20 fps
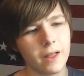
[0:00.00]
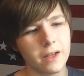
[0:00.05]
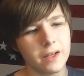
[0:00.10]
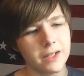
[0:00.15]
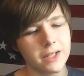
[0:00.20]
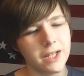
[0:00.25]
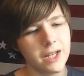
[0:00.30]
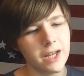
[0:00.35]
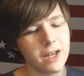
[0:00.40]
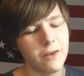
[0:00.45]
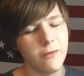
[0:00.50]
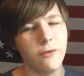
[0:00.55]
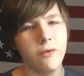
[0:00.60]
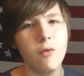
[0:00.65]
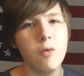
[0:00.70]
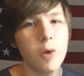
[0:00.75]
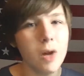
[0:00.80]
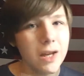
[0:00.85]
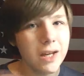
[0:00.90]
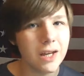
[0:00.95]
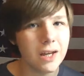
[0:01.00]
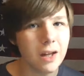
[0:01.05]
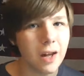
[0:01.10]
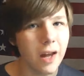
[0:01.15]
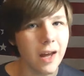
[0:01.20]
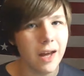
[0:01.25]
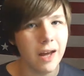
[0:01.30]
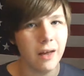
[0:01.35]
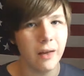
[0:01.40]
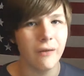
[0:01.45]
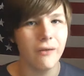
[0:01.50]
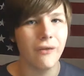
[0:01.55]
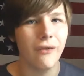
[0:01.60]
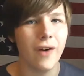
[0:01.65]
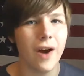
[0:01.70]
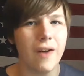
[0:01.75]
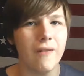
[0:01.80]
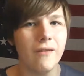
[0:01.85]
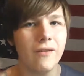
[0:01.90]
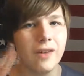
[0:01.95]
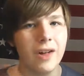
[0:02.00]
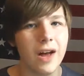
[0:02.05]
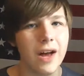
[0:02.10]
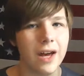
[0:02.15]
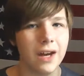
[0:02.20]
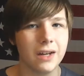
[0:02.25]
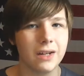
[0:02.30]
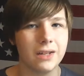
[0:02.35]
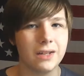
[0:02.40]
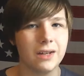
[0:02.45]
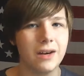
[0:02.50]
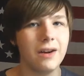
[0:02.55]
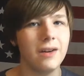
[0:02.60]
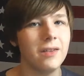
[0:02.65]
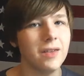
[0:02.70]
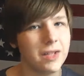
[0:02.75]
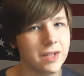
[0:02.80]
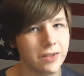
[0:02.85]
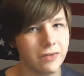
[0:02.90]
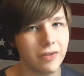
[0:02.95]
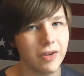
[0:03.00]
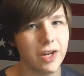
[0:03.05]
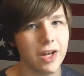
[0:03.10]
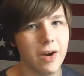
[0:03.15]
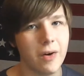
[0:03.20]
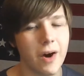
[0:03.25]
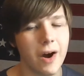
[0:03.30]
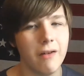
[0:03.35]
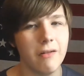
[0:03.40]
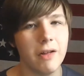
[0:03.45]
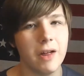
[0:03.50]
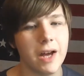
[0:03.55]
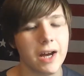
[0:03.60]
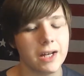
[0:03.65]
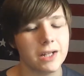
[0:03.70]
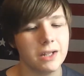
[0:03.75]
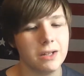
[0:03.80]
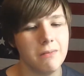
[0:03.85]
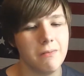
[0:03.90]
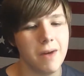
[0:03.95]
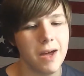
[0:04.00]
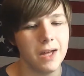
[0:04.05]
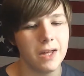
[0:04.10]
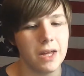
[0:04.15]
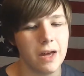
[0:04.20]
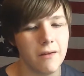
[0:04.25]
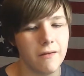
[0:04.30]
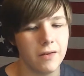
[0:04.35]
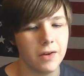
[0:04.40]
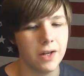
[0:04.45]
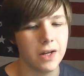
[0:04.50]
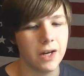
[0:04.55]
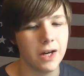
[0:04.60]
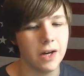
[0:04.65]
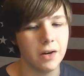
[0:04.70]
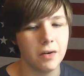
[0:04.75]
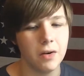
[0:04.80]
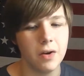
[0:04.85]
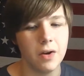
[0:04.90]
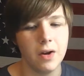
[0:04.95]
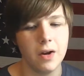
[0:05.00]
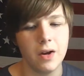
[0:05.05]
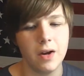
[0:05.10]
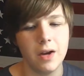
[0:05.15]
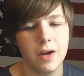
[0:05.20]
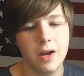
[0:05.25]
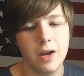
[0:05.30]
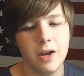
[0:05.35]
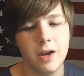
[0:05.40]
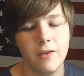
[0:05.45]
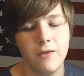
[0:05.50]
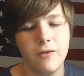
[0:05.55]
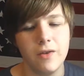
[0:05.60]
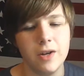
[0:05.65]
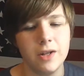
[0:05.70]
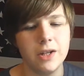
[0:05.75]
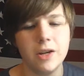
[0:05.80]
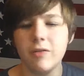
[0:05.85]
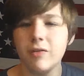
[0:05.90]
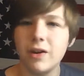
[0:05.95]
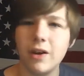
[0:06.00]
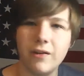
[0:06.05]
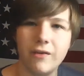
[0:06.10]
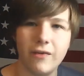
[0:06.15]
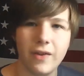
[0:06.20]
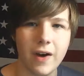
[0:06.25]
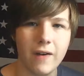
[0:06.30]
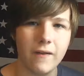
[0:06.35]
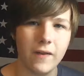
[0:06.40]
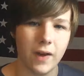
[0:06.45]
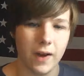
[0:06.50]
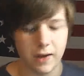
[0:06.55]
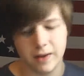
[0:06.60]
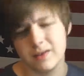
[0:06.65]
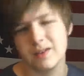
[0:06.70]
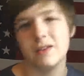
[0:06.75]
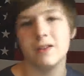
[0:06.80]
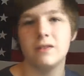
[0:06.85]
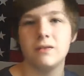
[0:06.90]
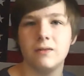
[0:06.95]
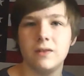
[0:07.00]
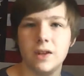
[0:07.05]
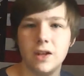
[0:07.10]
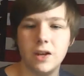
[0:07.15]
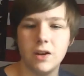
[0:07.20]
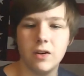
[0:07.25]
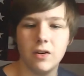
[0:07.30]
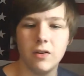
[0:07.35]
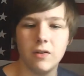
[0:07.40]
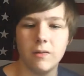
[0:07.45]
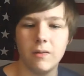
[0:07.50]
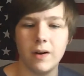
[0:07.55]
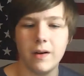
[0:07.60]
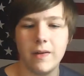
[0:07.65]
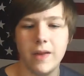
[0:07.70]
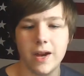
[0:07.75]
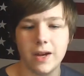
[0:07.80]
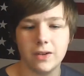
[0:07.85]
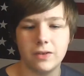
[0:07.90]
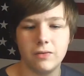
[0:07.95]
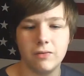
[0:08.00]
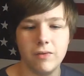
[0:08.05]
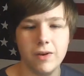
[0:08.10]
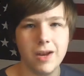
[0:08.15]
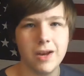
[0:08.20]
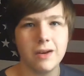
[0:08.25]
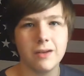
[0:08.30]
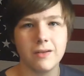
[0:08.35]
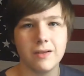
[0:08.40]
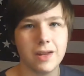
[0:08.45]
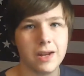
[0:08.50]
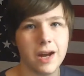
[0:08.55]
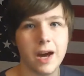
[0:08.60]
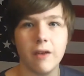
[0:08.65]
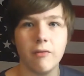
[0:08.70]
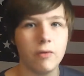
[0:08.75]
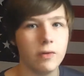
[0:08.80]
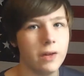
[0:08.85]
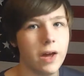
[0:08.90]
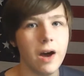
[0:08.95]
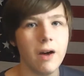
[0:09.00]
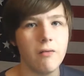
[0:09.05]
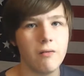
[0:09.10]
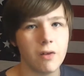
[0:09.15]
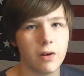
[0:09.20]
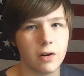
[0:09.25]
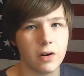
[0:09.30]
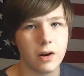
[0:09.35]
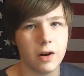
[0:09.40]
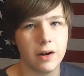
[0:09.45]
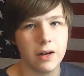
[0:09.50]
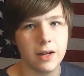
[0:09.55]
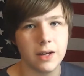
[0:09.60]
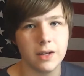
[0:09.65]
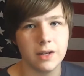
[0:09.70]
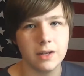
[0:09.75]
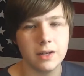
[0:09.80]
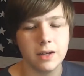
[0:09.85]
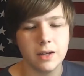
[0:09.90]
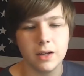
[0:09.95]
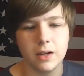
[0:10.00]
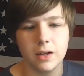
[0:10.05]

Say, if we can hit 5 likes on this video, I will actually make that video. If we don't hit 5 likes on this video by next week, then I will not work on it.